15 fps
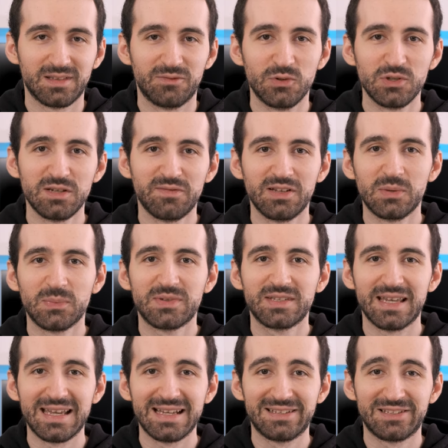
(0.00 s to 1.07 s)

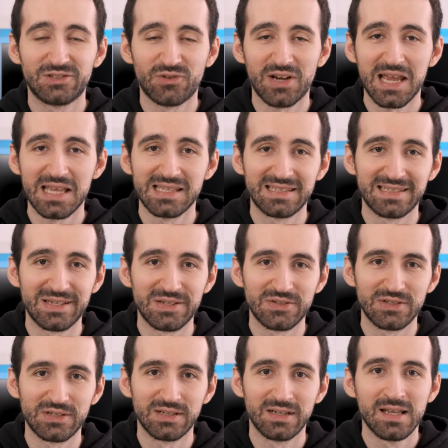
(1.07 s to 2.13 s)
Fujifilm's X-Trans
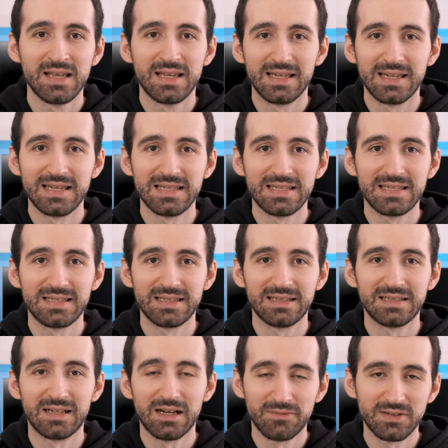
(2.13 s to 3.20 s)
sensor is
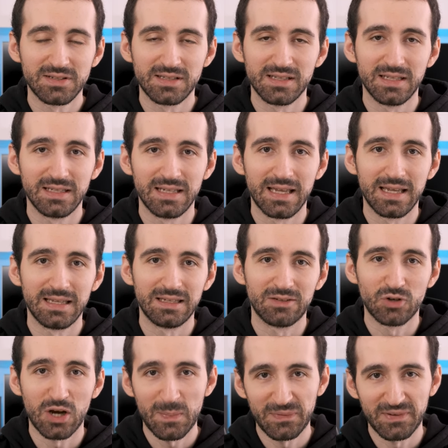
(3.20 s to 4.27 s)
uh, obviously a
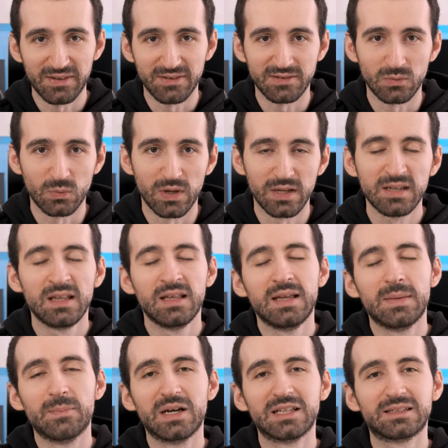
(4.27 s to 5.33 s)
crop sensor one,
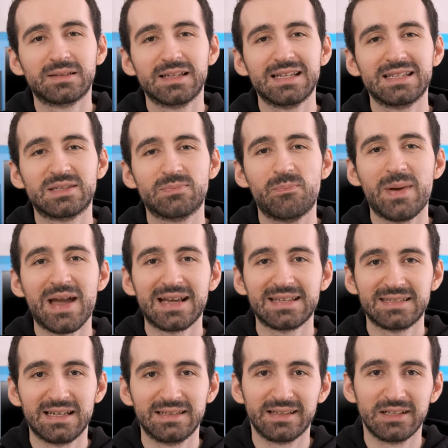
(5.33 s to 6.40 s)
but it's
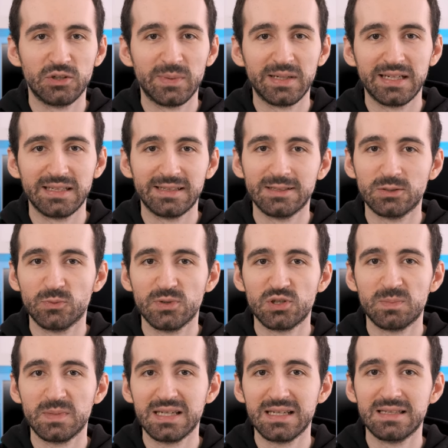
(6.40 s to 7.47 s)
backside illuminated,
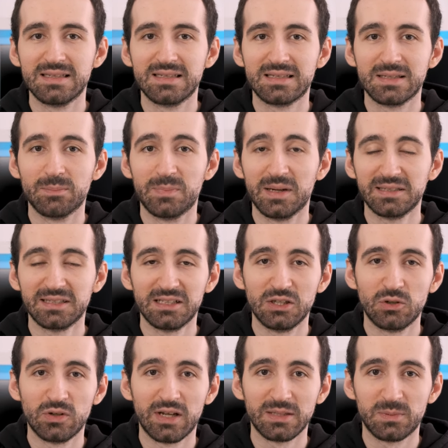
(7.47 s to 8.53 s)
which means better
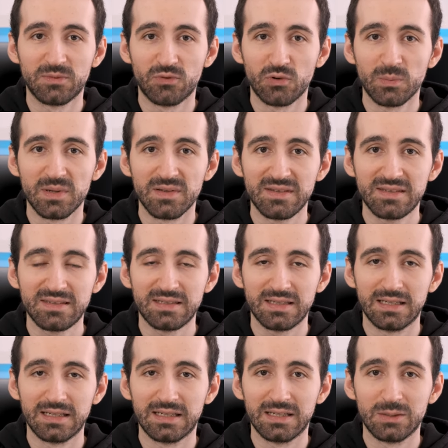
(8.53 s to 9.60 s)
low light performance,
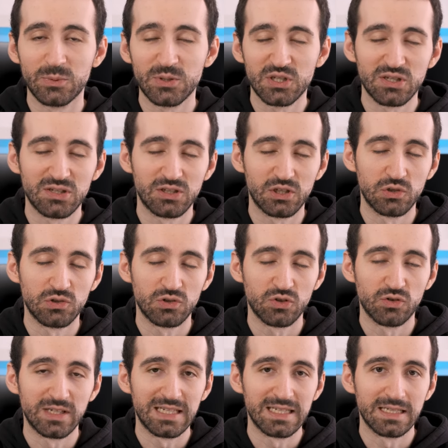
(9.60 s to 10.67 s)
uh, which is
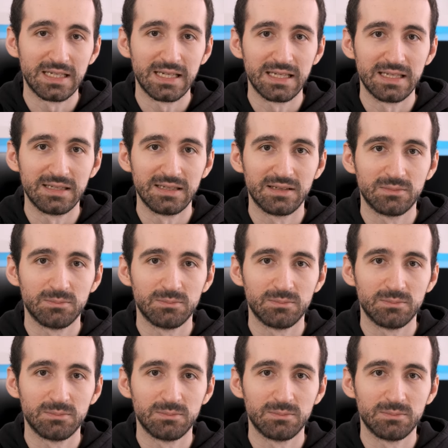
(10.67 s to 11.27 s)
usually a